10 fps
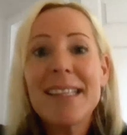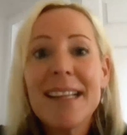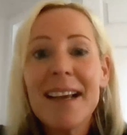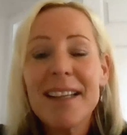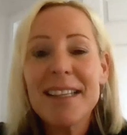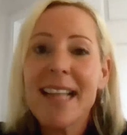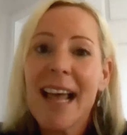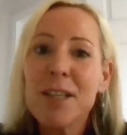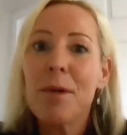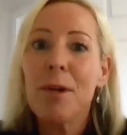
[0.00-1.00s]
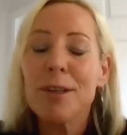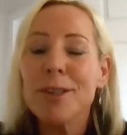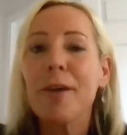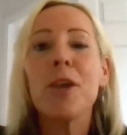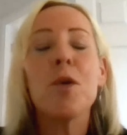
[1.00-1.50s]
easily understandable,
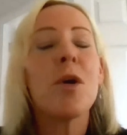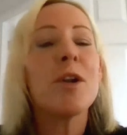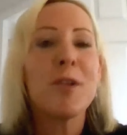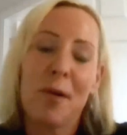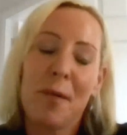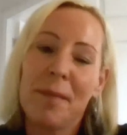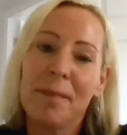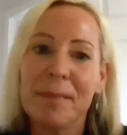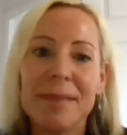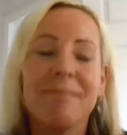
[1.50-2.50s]
so you are not